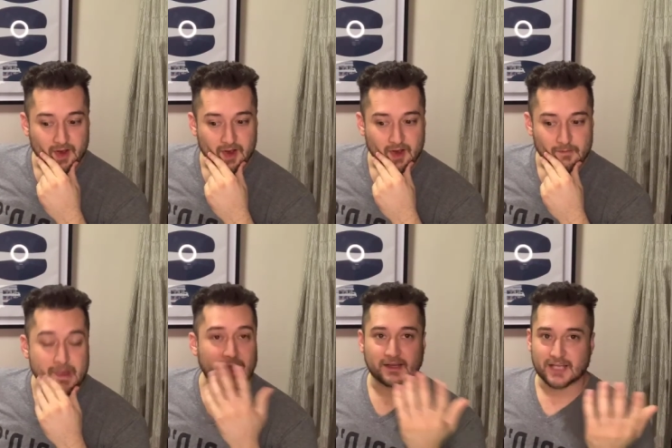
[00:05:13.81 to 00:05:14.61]

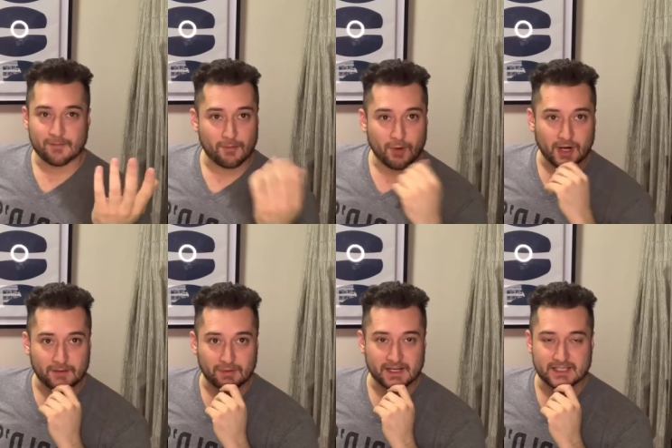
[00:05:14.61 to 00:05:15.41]
make a type of
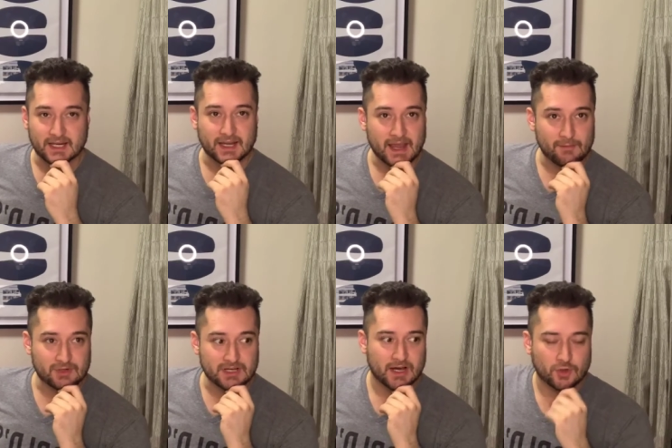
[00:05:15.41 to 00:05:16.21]
marketplace like an
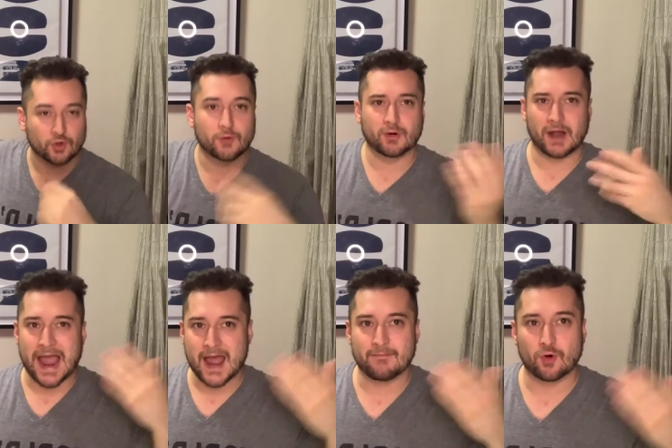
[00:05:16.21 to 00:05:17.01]
Amazon or Uber,
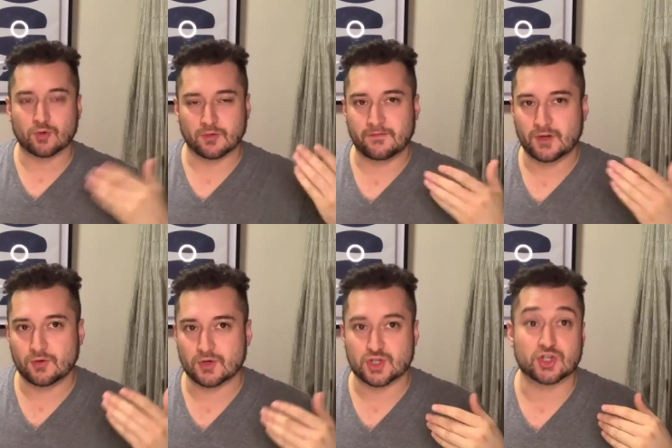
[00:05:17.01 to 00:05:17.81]
add more
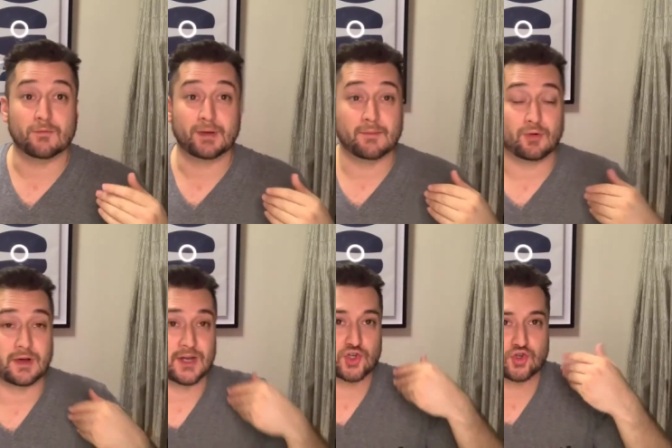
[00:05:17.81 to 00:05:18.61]
reviews so people
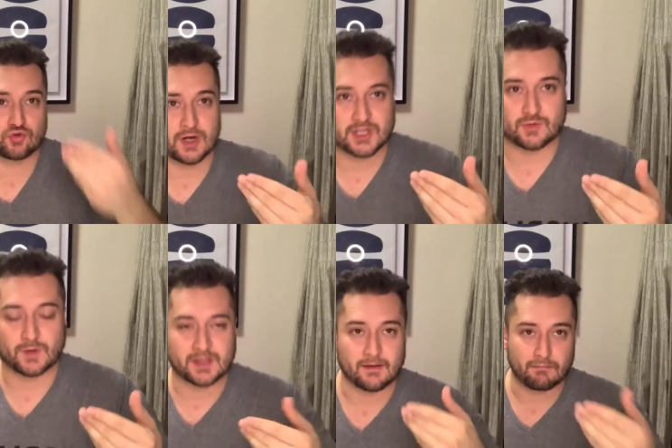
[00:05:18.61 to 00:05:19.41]
can trust
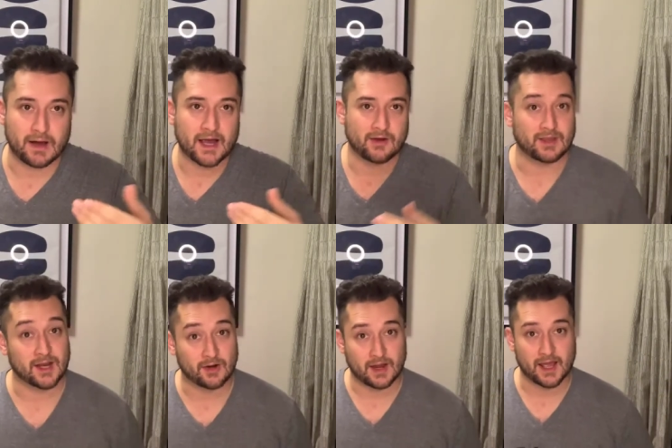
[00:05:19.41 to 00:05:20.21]
what they buy on the
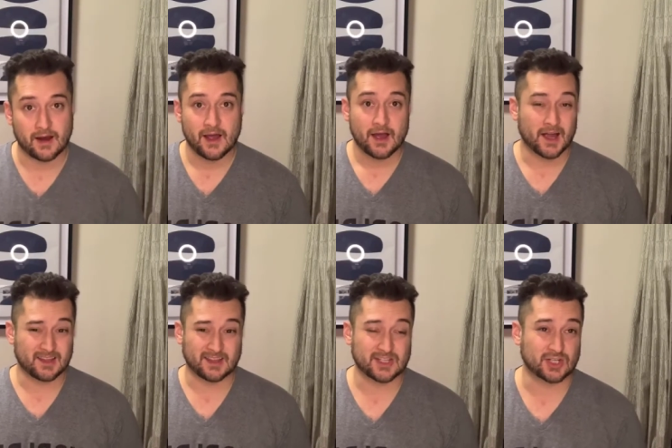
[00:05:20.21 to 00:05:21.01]
internet. I think
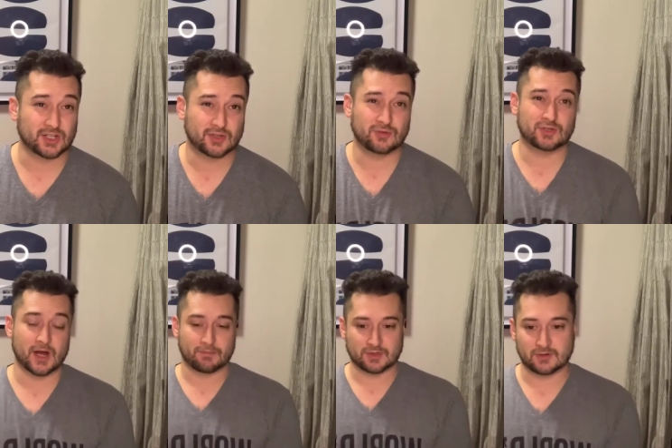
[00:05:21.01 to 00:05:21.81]
that's a huge
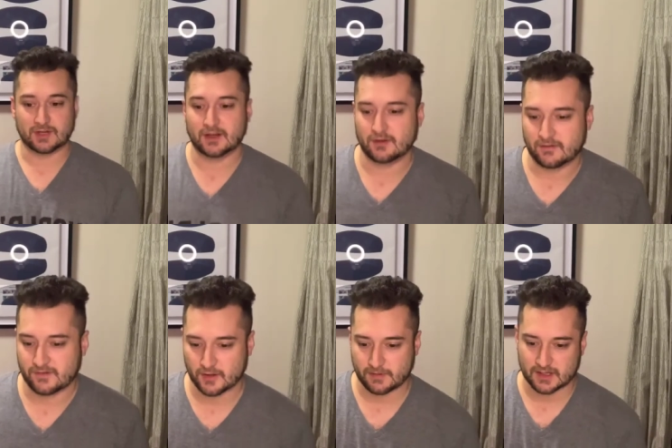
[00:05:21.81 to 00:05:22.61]
opportunity here in the
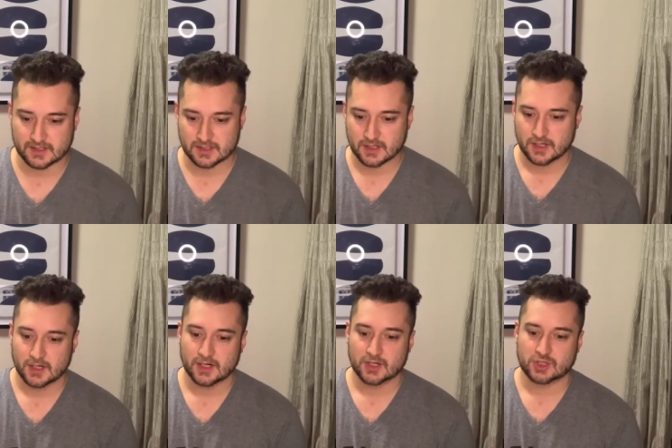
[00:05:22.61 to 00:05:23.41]
Philippines.
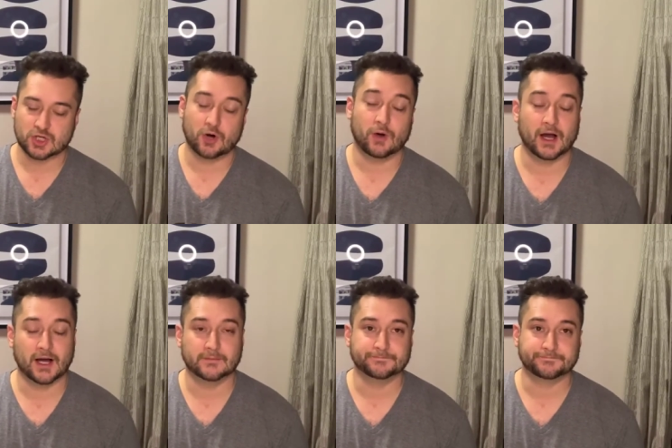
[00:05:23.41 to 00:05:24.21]
So
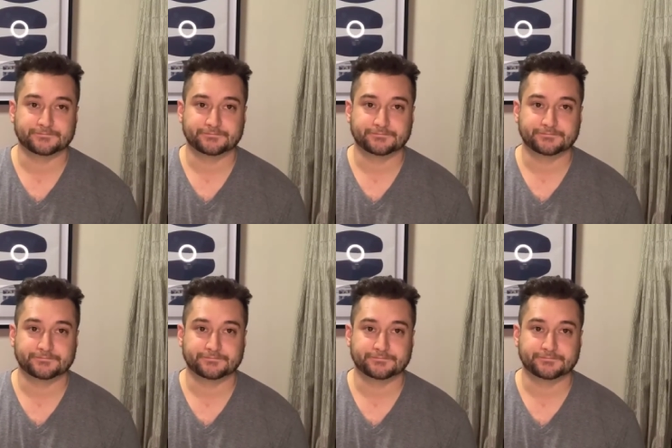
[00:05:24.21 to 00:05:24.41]
um,